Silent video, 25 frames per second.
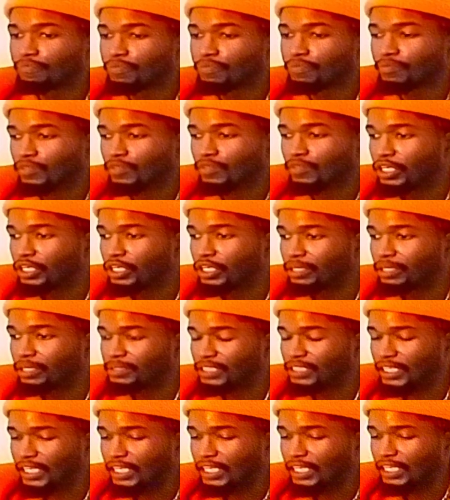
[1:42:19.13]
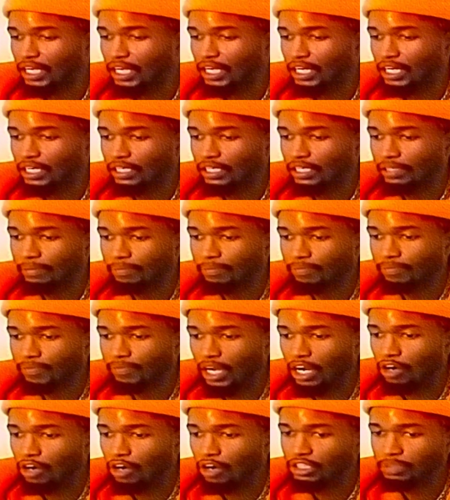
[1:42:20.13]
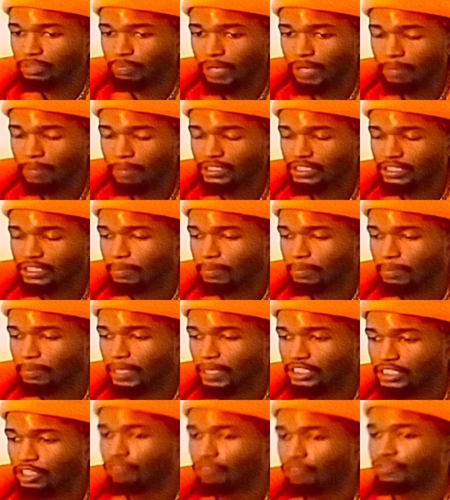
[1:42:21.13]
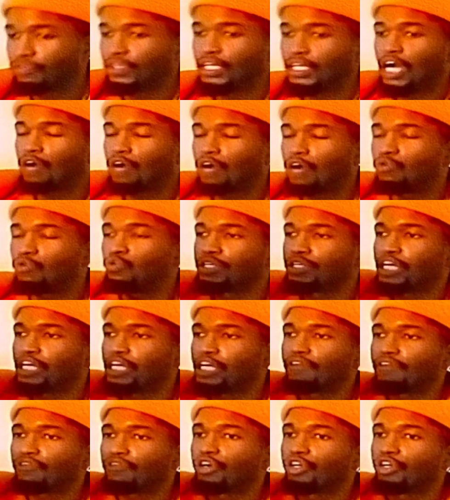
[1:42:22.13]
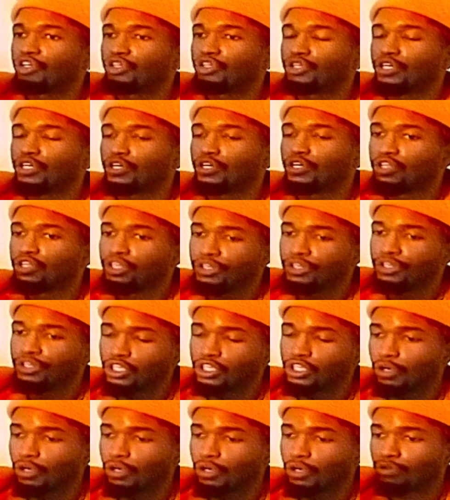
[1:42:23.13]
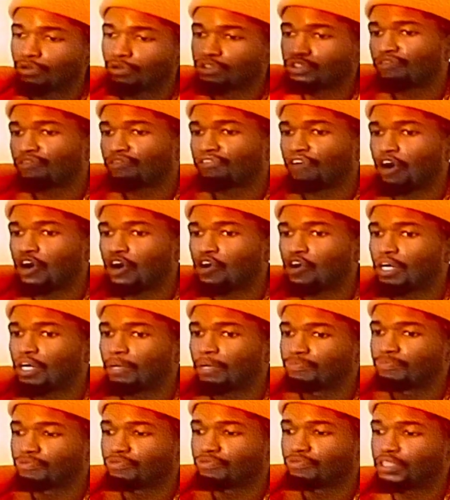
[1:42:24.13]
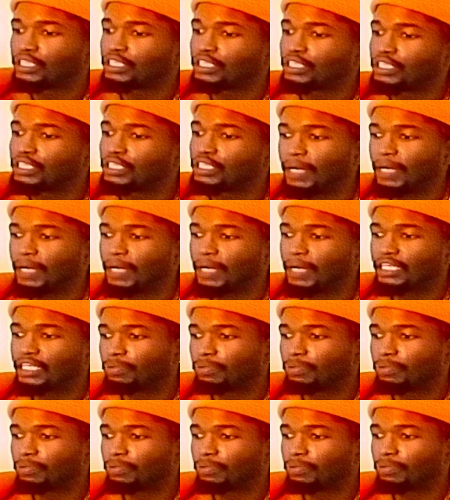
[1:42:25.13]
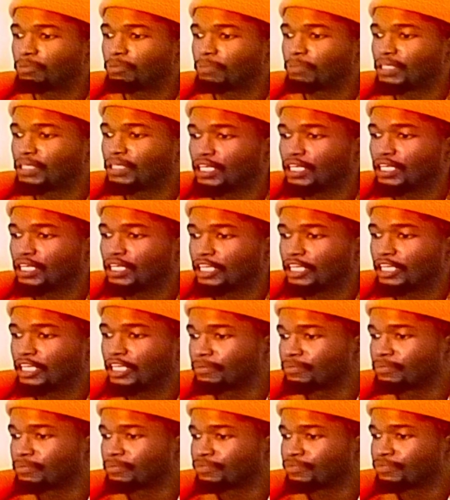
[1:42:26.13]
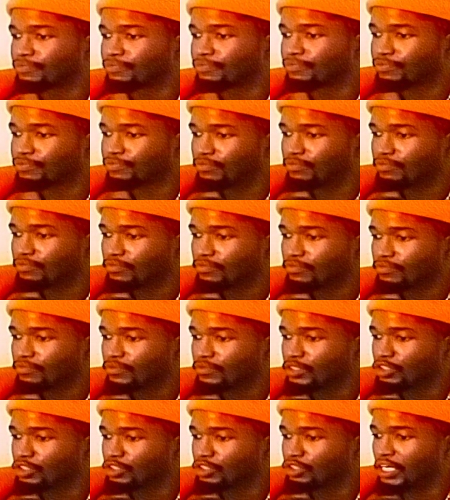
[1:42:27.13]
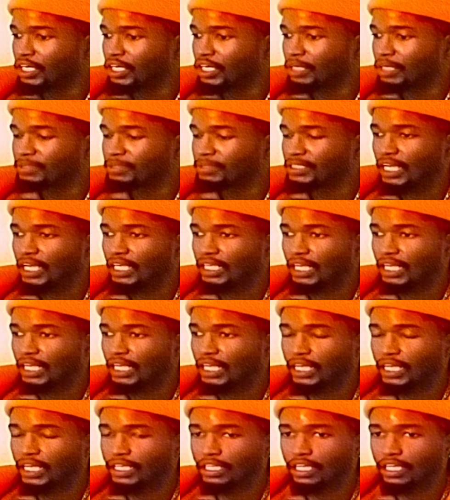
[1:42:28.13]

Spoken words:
You know what I'm saying? I always promised to myself that I would never, you know, go so far up that somebody could play with me like that. You know what I'm saying? Like,